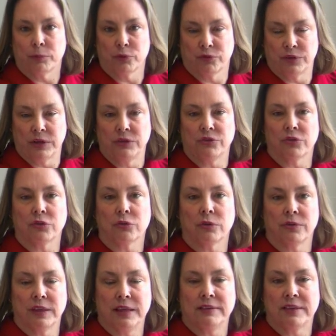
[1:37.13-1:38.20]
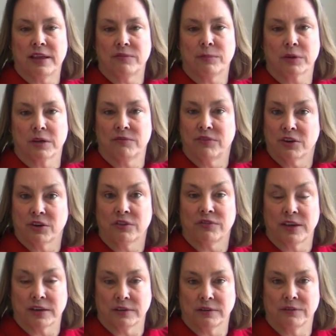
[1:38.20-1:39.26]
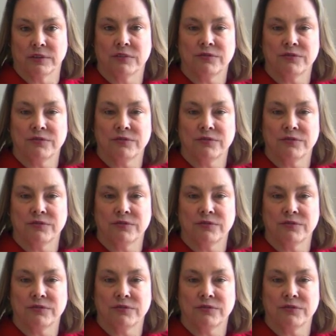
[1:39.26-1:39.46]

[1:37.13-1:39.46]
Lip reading: procedure, these have become very effective.